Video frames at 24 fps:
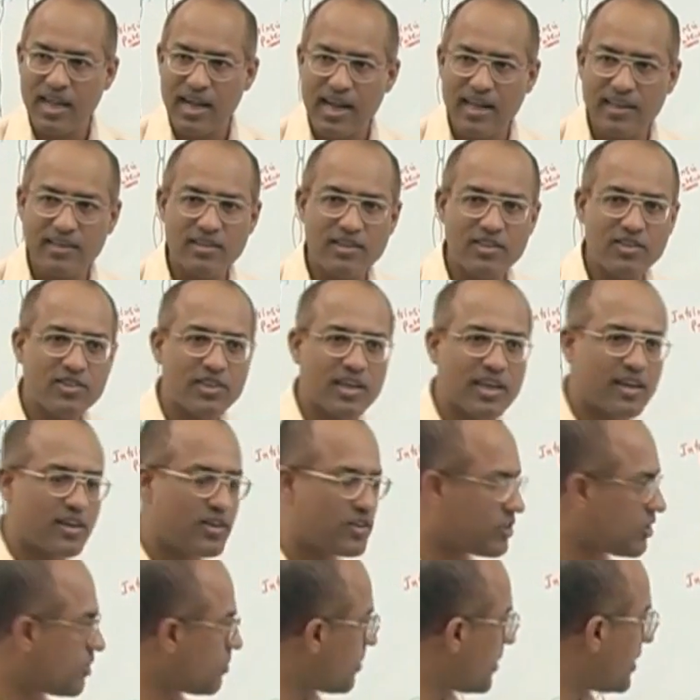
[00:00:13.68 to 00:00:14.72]
And this
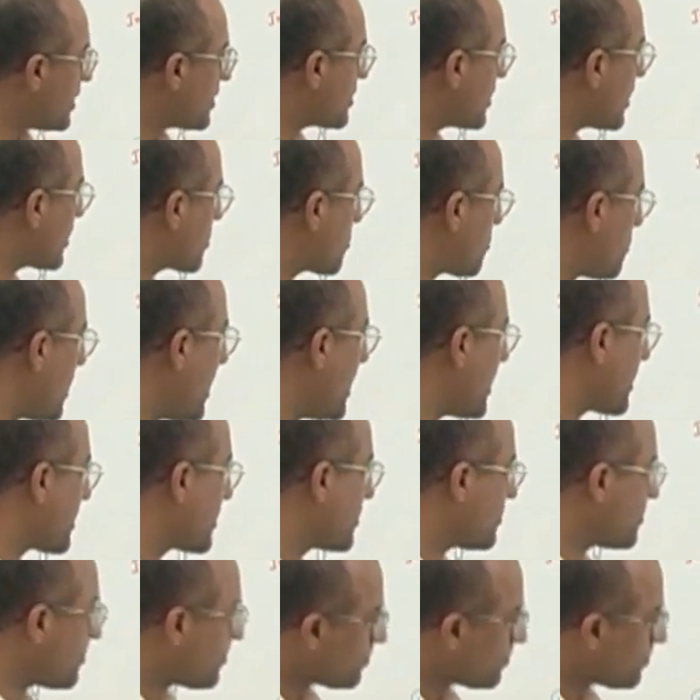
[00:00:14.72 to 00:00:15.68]
secondary platelet plug